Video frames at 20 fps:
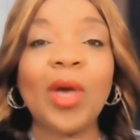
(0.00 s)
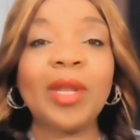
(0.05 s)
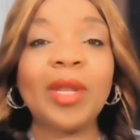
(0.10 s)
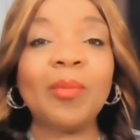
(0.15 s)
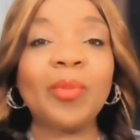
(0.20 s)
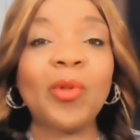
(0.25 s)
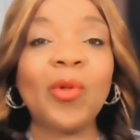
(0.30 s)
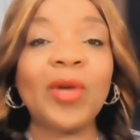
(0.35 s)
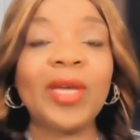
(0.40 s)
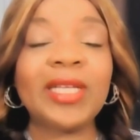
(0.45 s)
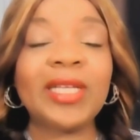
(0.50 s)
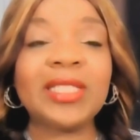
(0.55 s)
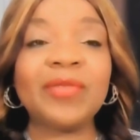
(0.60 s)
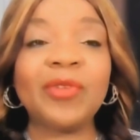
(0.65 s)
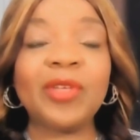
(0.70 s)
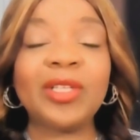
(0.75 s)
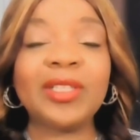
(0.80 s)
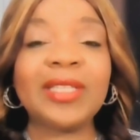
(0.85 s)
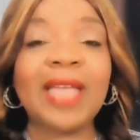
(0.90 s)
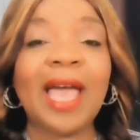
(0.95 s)
what employees
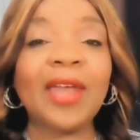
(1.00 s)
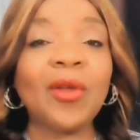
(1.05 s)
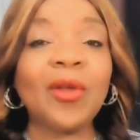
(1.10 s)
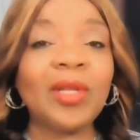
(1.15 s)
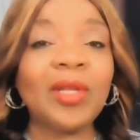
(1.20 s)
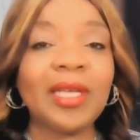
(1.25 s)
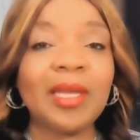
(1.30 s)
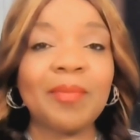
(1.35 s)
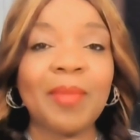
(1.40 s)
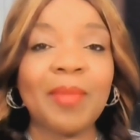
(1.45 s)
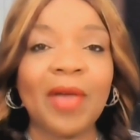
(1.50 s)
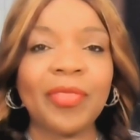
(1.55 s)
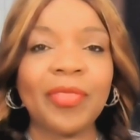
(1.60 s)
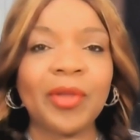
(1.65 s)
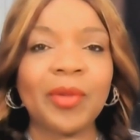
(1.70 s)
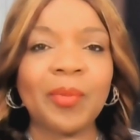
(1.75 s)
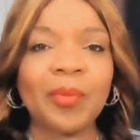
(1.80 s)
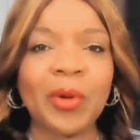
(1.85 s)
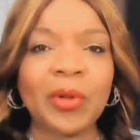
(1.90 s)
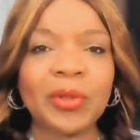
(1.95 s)
feel, not only about
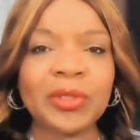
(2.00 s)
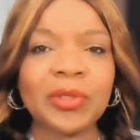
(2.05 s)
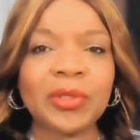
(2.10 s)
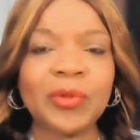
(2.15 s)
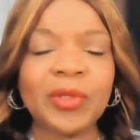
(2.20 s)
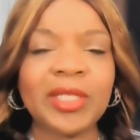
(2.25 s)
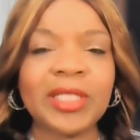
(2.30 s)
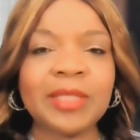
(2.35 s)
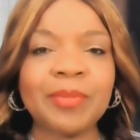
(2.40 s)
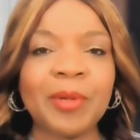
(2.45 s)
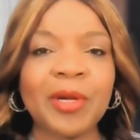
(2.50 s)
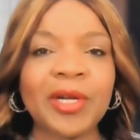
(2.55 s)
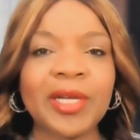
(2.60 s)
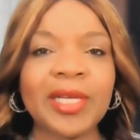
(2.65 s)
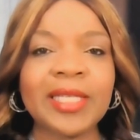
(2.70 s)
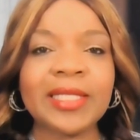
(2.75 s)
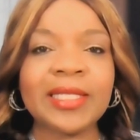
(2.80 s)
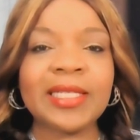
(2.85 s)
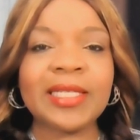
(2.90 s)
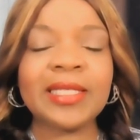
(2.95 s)
their personal
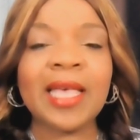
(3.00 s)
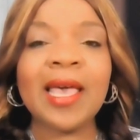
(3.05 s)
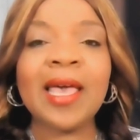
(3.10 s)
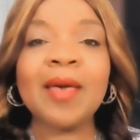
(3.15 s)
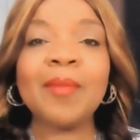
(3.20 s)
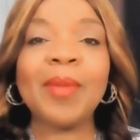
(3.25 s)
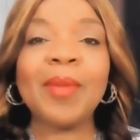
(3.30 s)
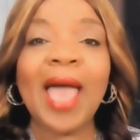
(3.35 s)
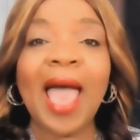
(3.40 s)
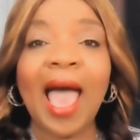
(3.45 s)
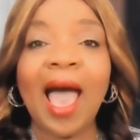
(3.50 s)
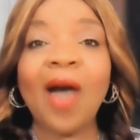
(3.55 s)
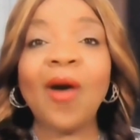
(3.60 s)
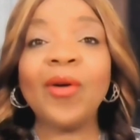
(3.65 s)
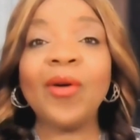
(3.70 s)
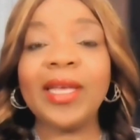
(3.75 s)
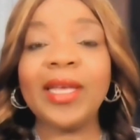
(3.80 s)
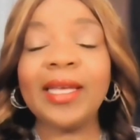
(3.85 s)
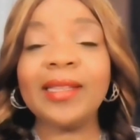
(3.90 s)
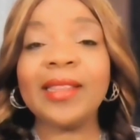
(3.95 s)
experiences, but
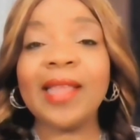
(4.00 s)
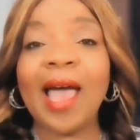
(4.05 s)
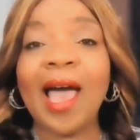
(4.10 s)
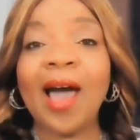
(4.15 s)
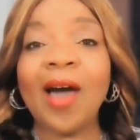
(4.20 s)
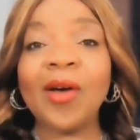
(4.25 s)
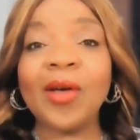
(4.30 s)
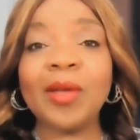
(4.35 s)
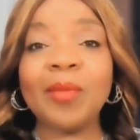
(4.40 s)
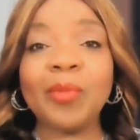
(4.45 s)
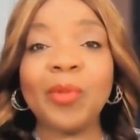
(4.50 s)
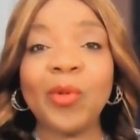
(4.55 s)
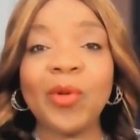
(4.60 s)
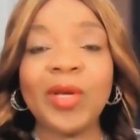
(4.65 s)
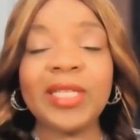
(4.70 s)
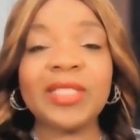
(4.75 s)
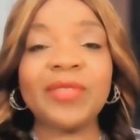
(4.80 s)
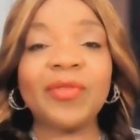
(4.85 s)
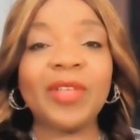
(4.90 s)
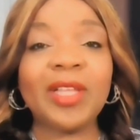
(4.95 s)
how
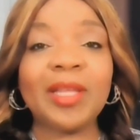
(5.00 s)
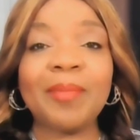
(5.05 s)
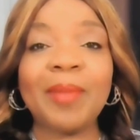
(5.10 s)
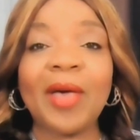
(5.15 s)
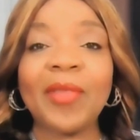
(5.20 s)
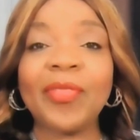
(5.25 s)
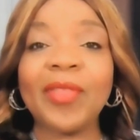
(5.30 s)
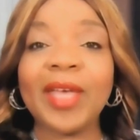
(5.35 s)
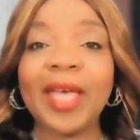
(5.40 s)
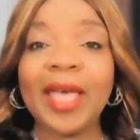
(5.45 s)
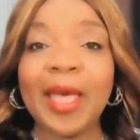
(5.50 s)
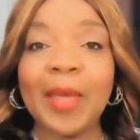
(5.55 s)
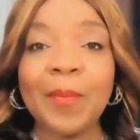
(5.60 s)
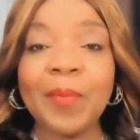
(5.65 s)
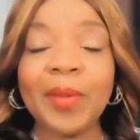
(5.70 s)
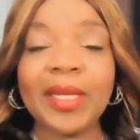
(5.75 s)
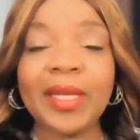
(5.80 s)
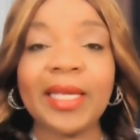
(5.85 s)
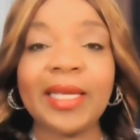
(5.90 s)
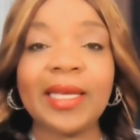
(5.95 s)
employees feel about the
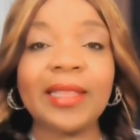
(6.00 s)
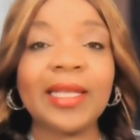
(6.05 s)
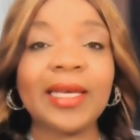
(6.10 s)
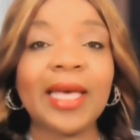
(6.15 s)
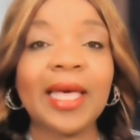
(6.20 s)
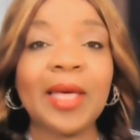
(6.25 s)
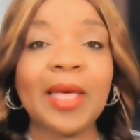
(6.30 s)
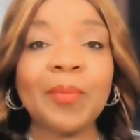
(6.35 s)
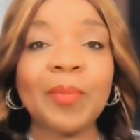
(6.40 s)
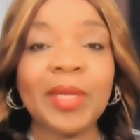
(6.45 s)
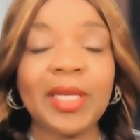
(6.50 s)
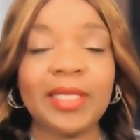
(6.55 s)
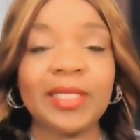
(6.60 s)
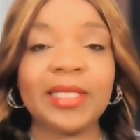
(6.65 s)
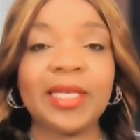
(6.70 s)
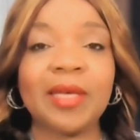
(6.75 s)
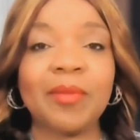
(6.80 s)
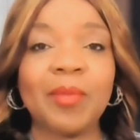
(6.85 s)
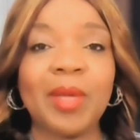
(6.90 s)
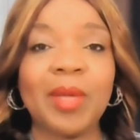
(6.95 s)
company and the
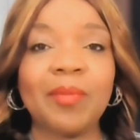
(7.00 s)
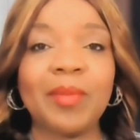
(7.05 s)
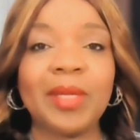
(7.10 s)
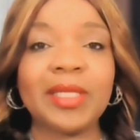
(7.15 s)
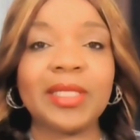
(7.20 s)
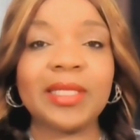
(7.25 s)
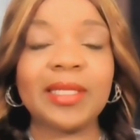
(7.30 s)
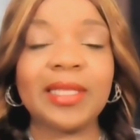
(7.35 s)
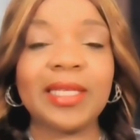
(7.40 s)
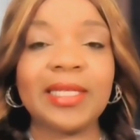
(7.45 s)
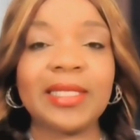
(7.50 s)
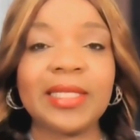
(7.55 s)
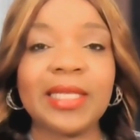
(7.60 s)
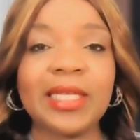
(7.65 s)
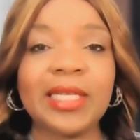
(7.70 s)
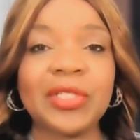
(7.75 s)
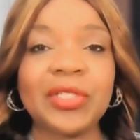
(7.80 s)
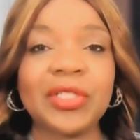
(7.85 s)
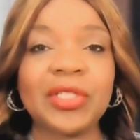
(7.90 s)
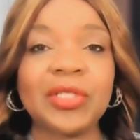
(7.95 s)
company's commitment to these
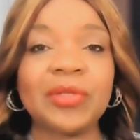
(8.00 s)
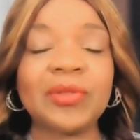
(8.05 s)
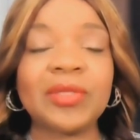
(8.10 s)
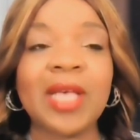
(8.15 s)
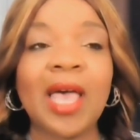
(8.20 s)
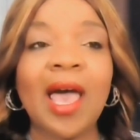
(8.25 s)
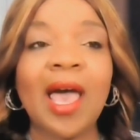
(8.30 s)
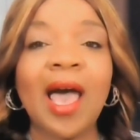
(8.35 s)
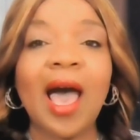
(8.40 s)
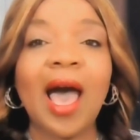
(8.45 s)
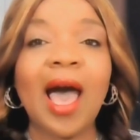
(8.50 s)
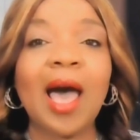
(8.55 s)
issues.